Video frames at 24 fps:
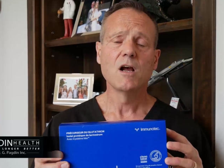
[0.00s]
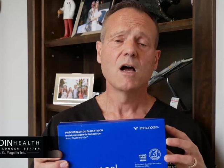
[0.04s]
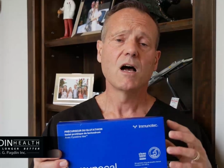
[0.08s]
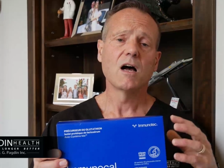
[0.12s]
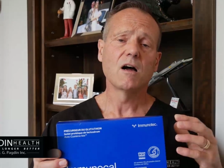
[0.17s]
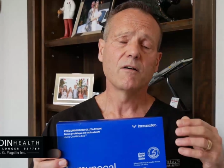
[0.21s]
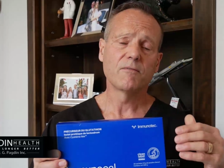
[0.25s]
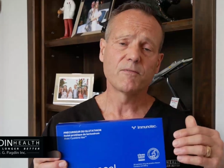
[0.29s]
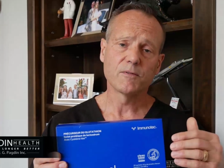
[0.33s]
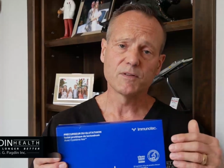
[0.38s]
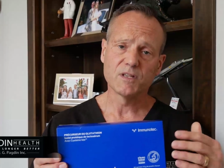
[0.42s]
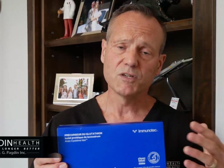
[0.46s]

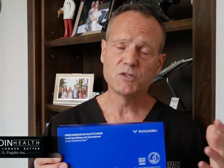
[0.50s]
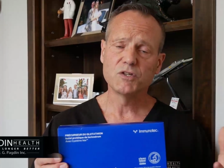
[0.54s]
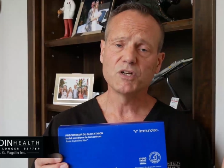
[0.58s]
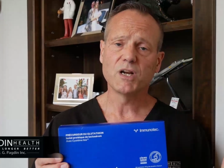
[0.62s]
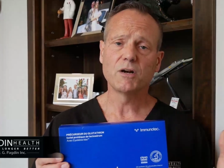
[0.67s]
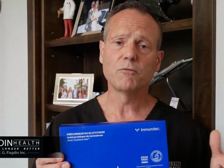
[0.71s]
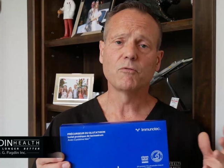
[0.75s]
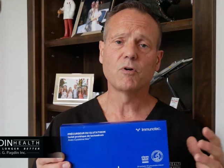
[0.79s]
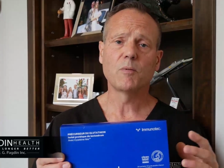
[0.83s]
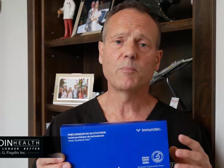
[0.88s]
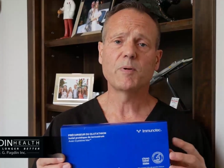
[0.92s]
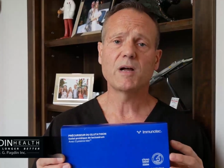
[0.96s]
Uh, for the
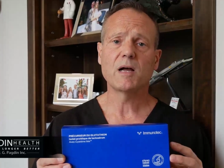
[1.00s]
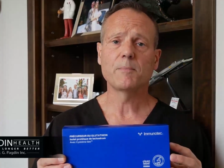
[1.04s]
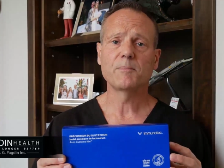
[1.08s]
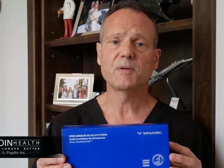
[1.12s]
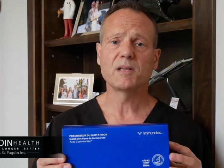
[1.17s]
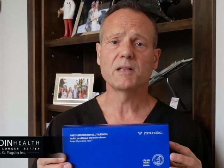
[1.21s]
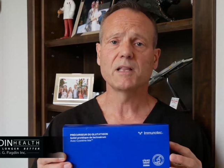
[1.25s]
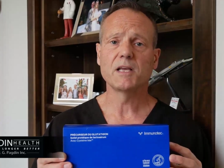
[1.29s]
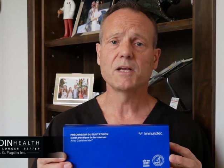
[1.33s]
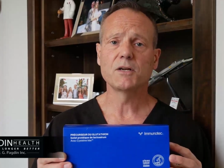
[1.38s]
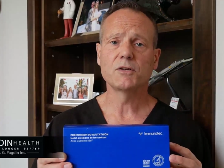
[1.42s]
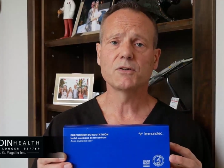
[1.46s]
general
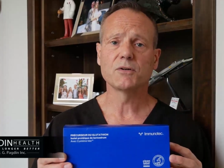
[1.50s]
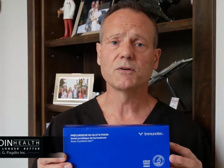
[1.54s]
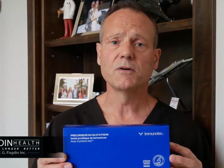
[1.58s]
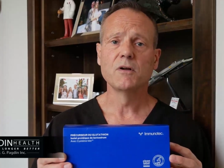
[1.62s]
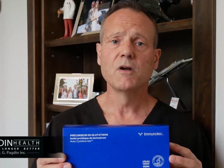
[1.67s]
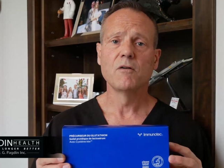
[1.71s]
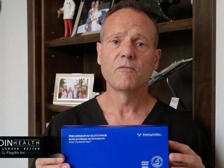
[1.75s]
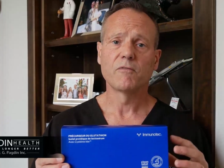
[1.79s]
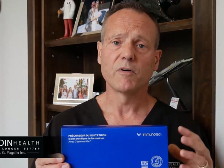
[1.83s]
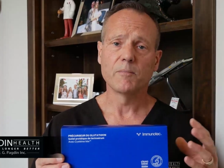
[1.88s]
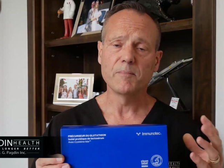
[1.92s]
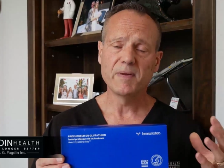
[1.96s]
population,
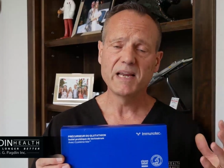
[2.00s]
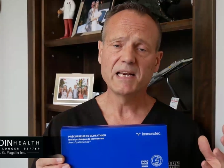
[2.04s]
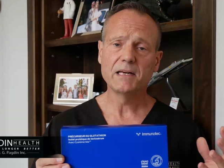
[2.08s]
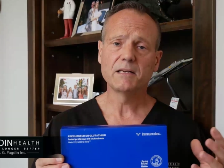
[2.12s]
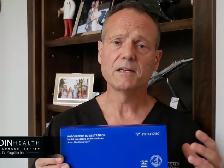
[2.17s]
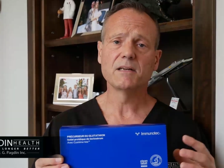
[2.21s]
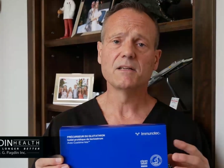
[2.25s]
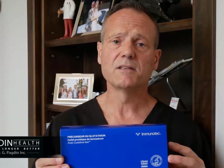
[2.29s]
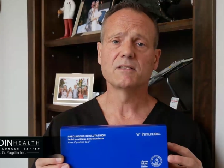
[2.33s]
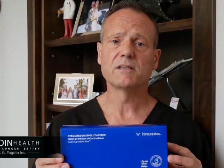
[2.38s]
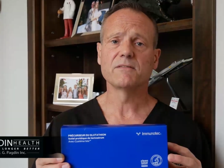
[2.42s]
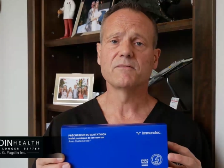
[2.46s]
for
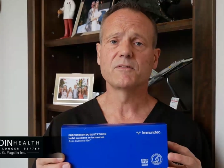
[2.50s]
maintenance